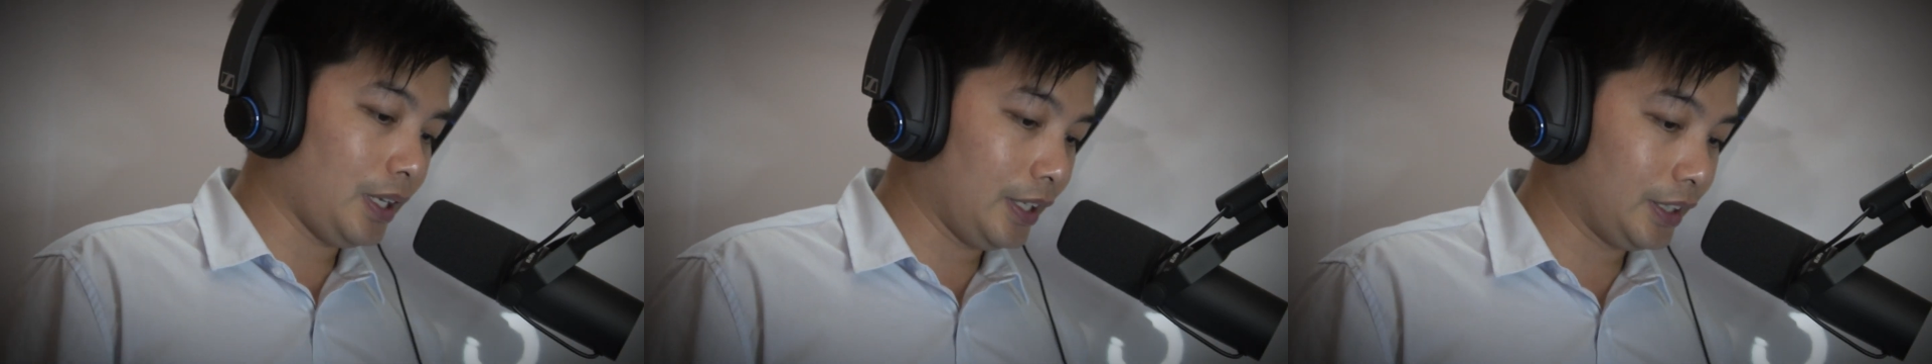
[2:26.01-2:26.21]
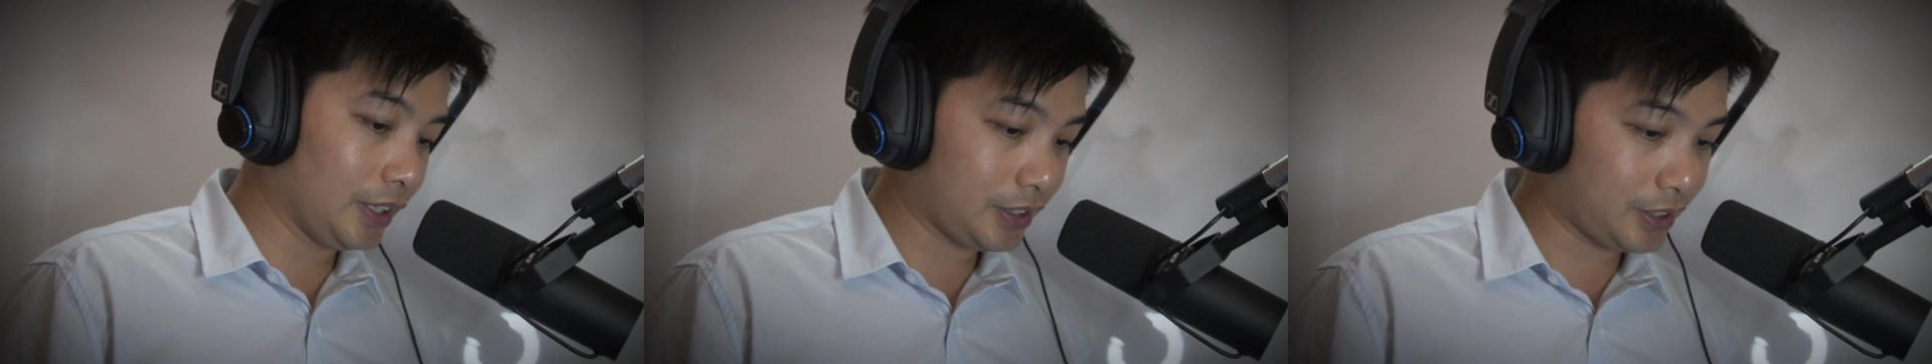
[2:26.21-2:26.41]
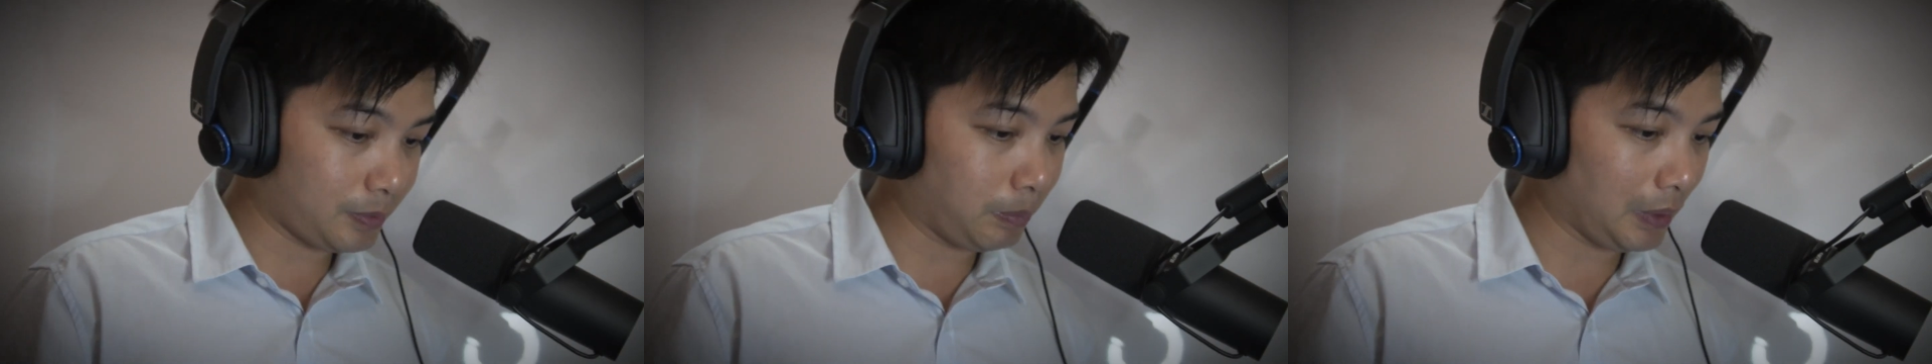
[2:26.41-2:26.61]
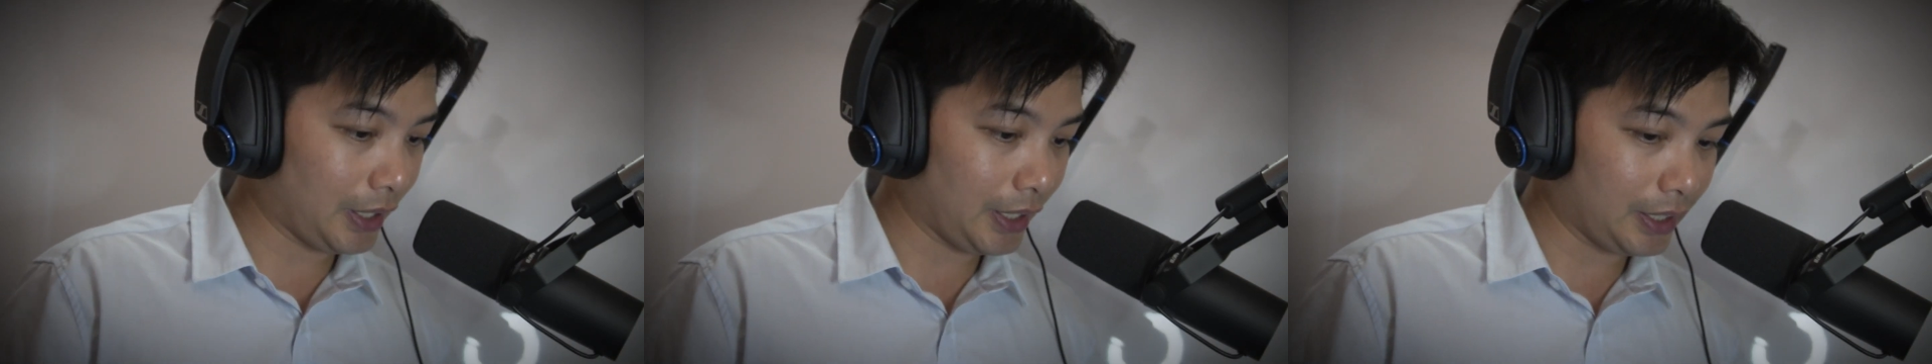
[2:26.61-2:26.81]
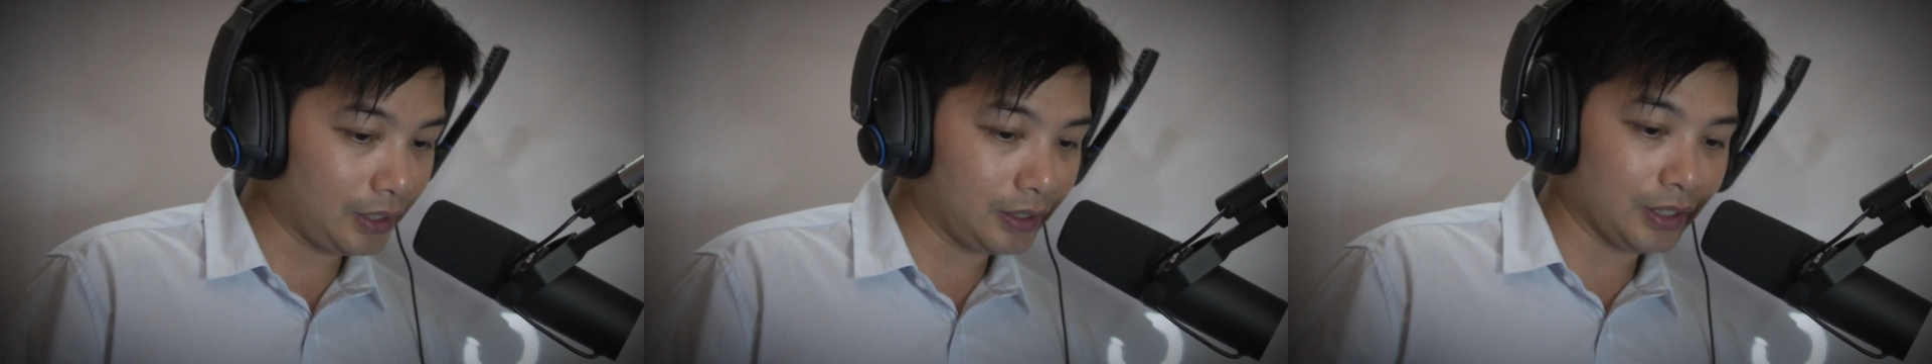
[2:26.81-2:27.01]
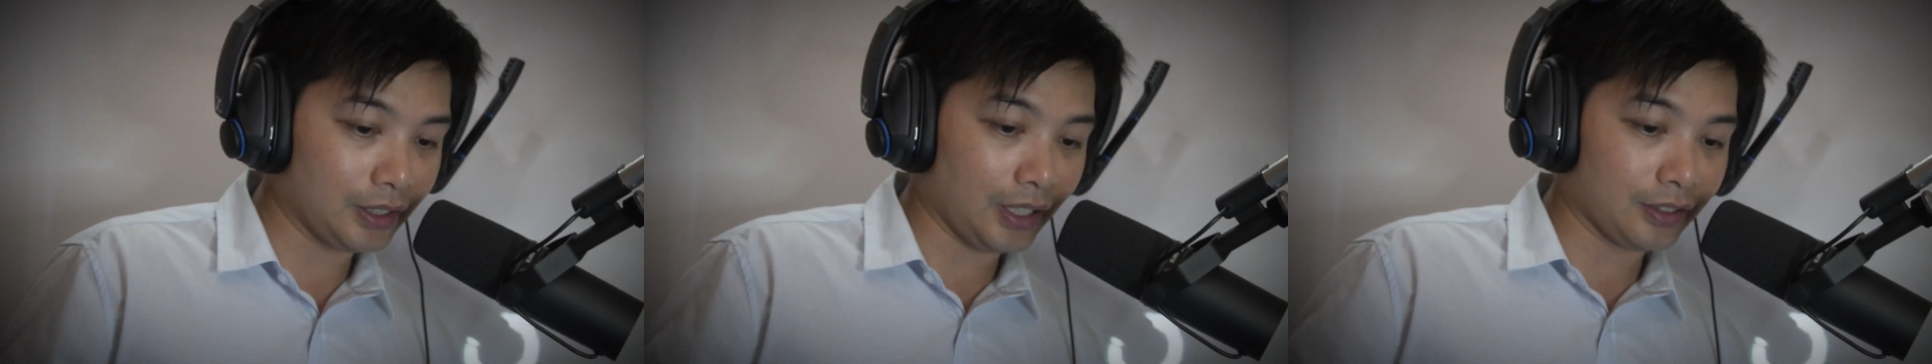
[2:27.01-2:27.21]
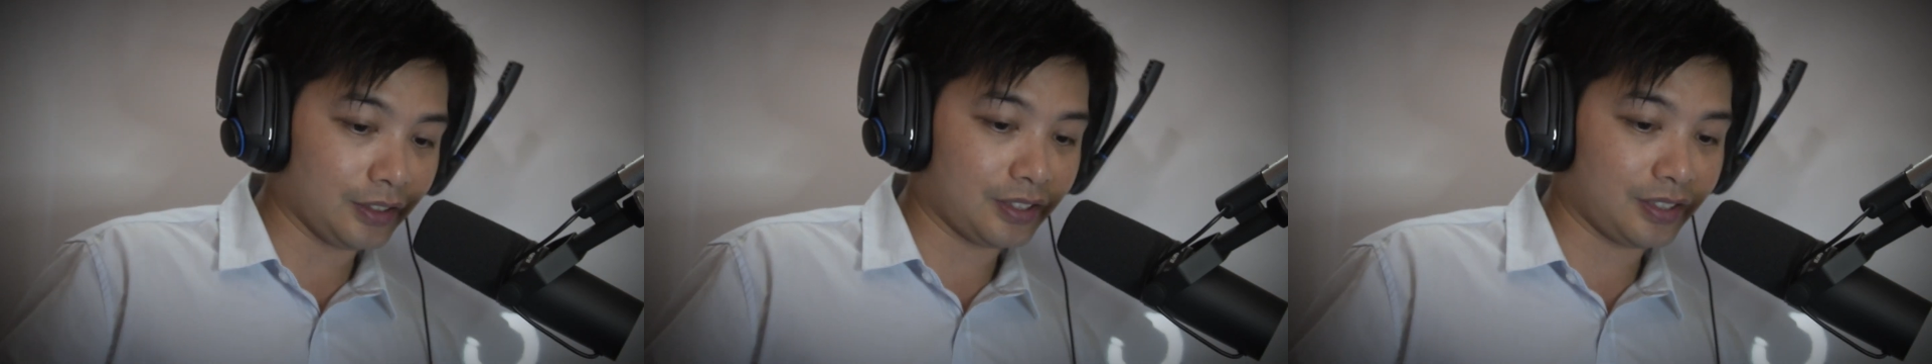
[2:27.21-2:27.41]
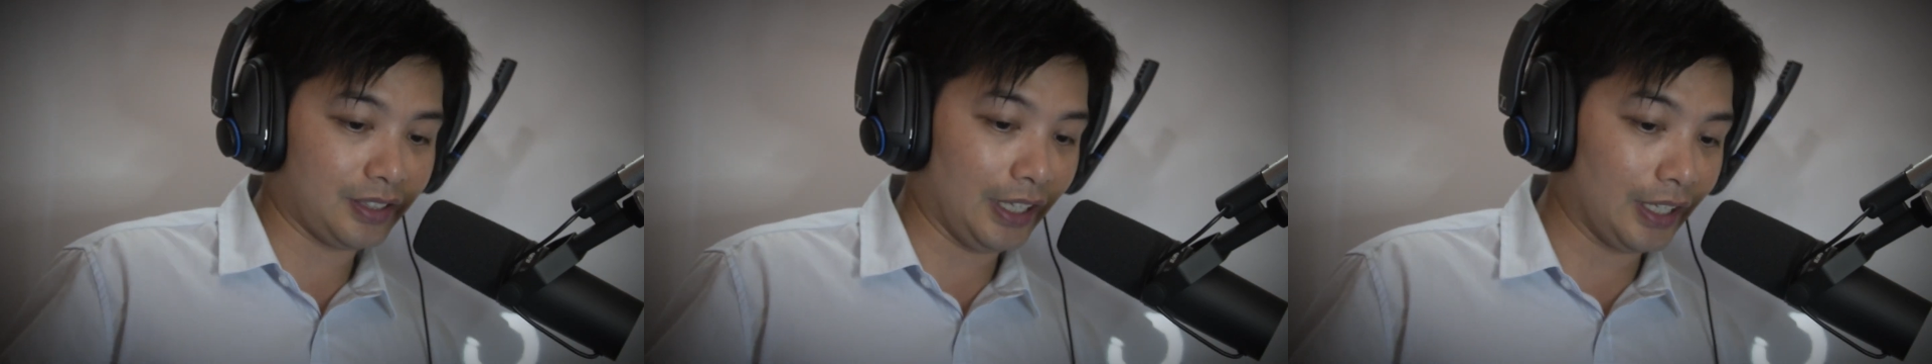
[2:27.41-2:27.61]
and explain and
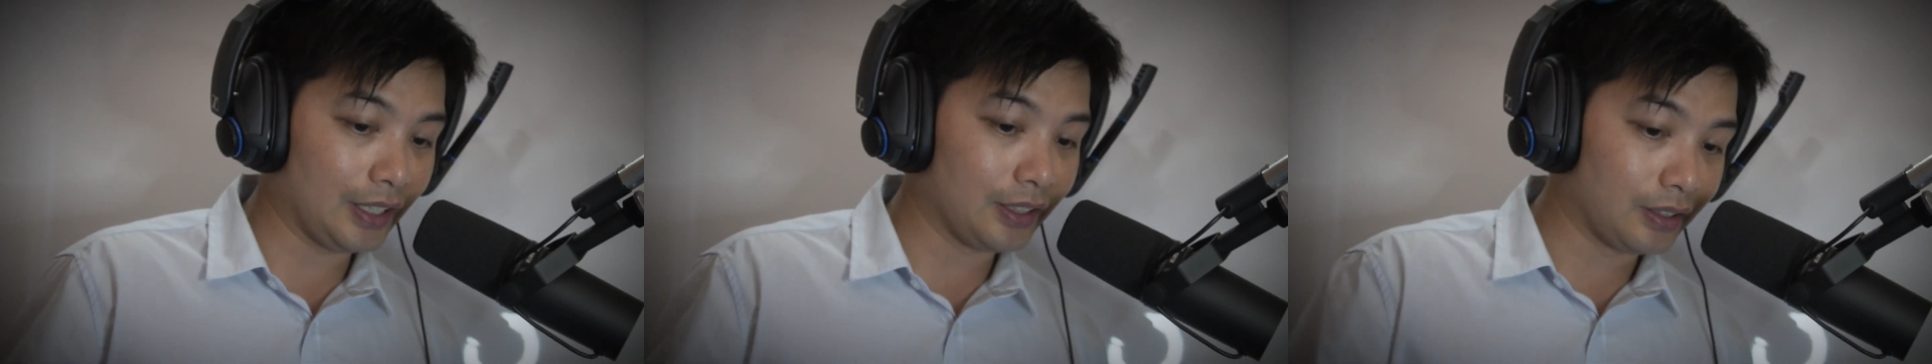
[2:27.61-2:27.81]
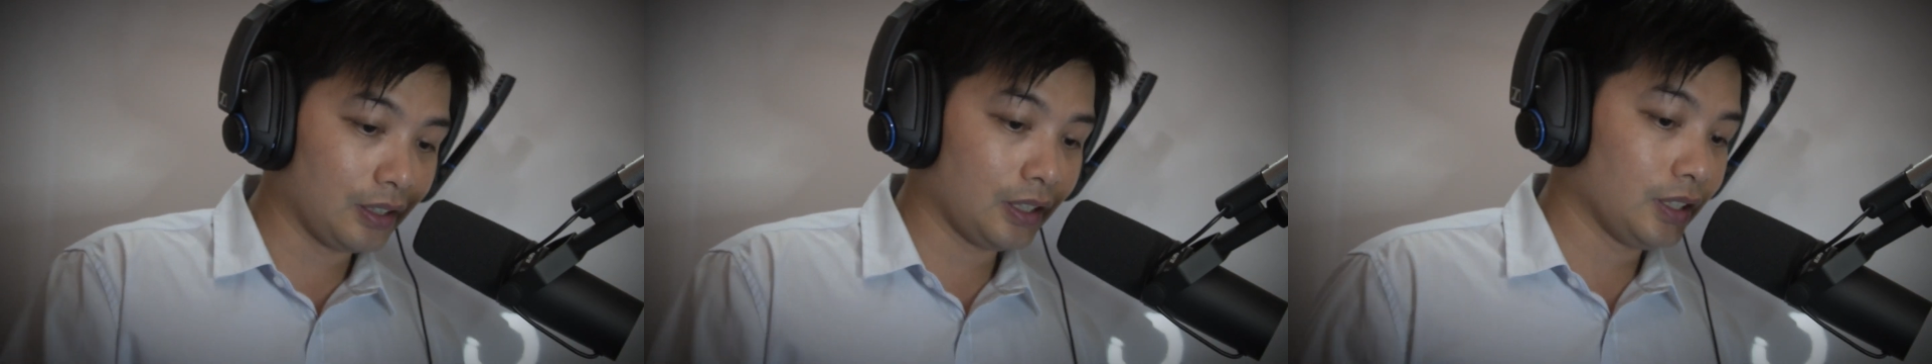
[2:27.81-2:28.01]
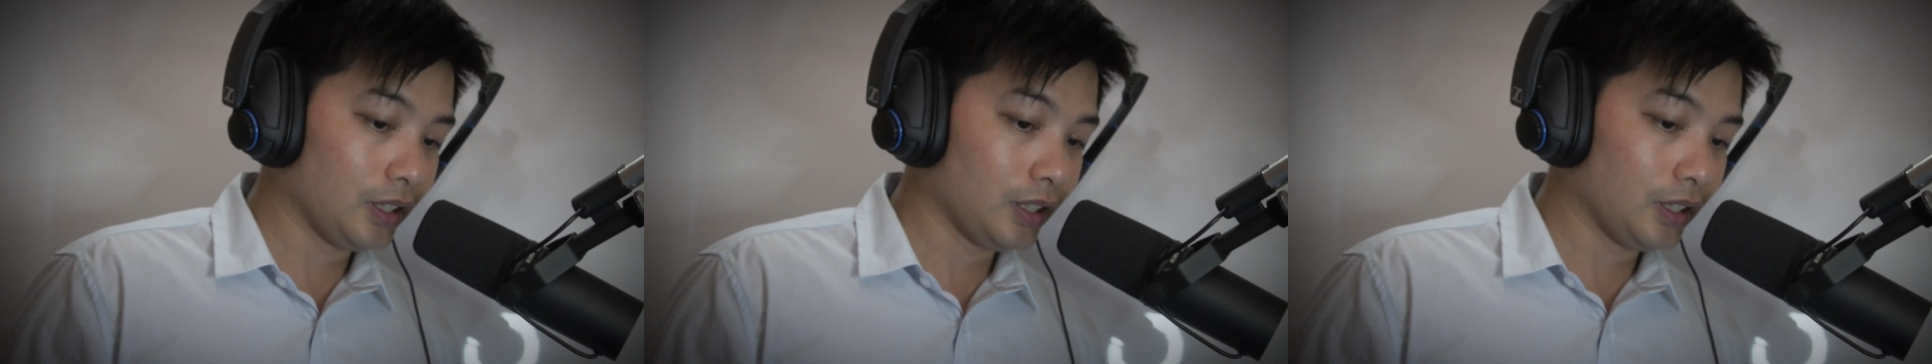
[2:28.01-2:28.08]
understand